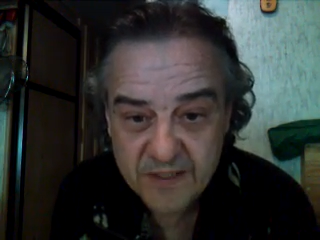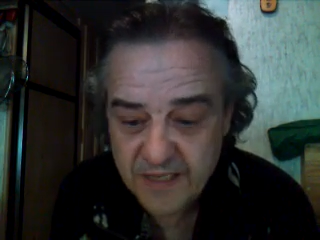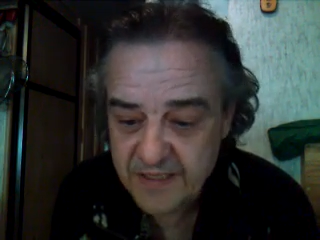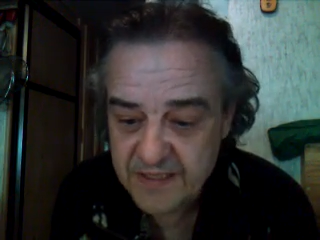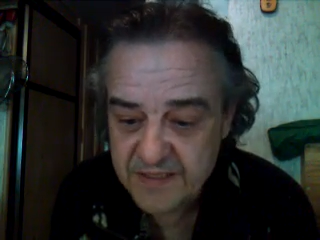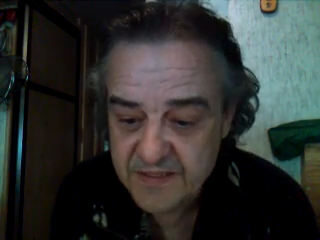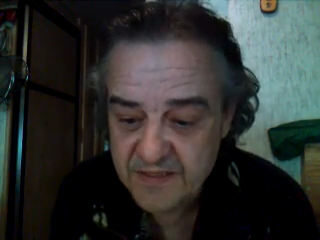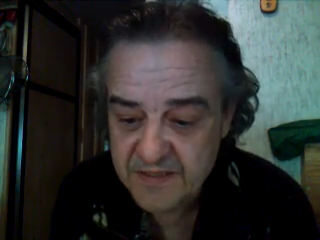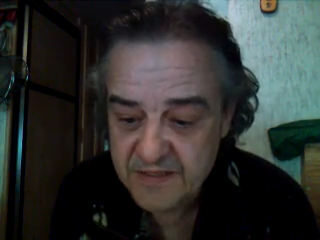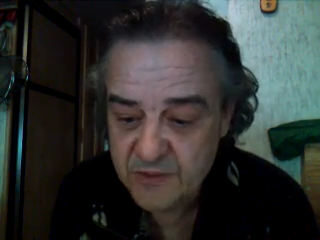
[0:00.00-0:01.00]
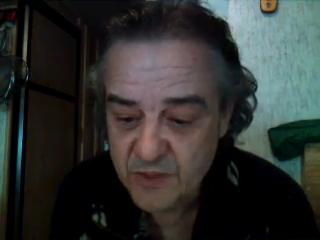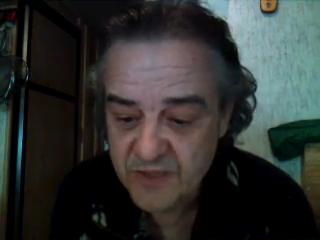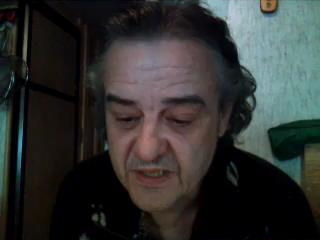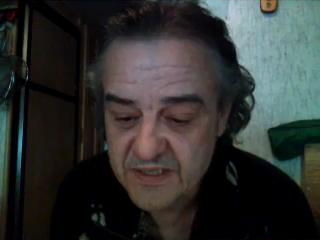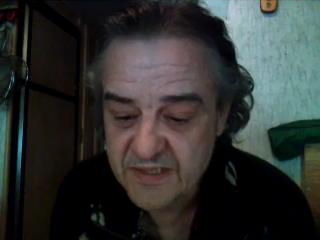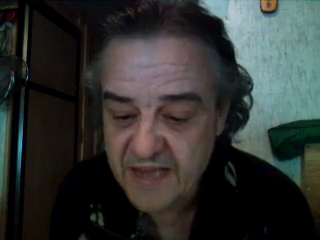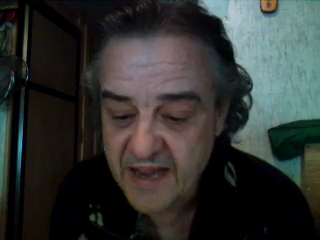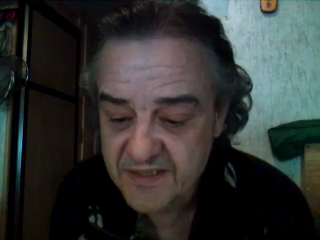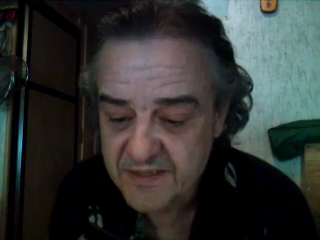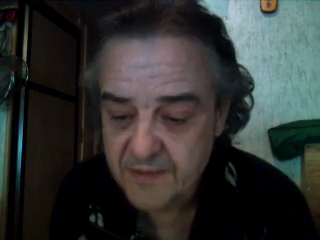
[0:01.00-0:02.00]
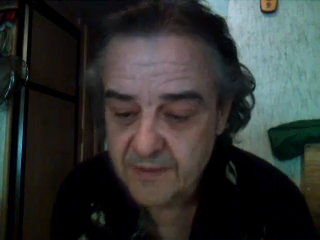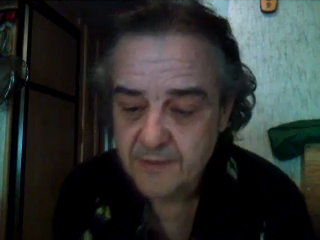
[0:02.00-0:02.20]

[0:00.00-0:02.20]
Canadian citizens with these debts.